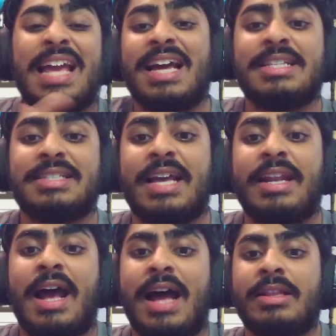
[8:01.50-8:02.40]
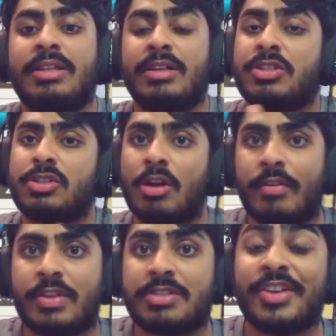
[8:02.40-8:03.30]
like i said at the
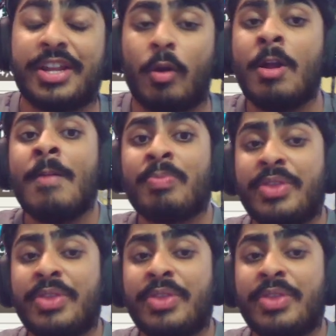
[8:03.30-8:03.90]
start of this video